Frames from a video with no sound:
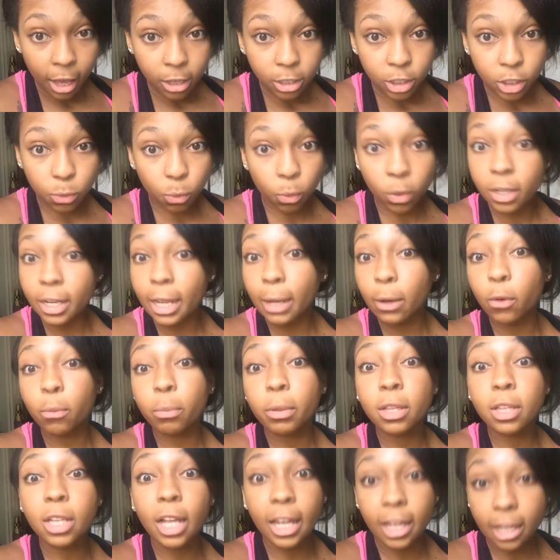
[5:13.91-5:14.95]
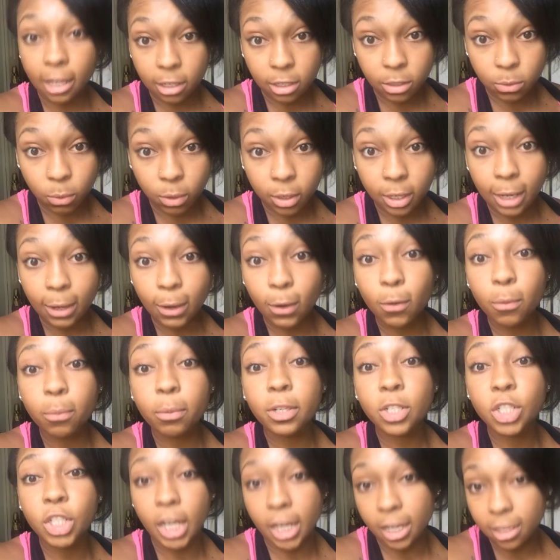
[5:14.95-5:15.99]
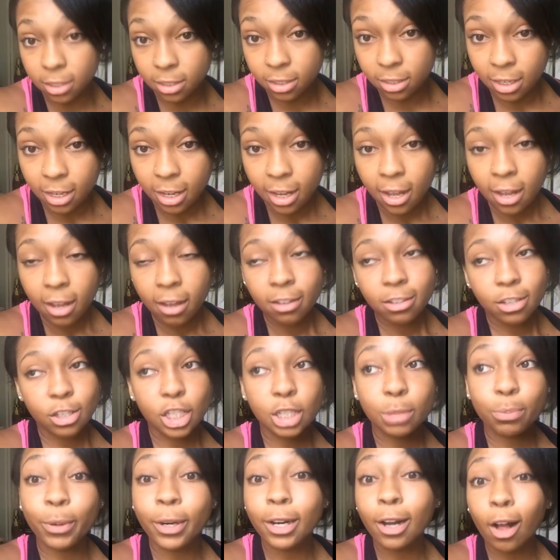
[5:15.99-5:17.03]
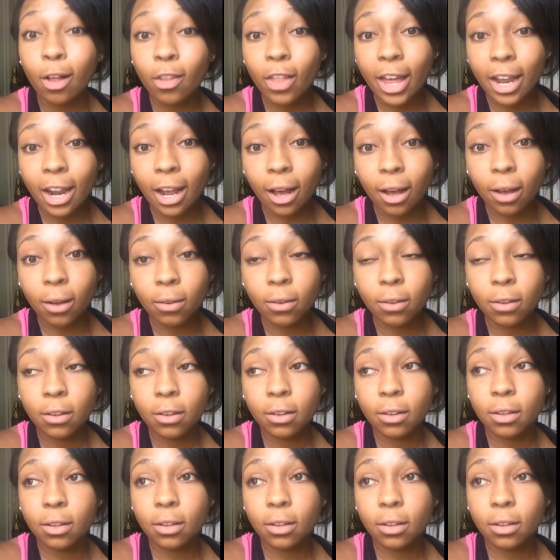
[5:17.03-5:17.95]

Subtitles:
So one day will be legs, one day will be chest. Just spread all that out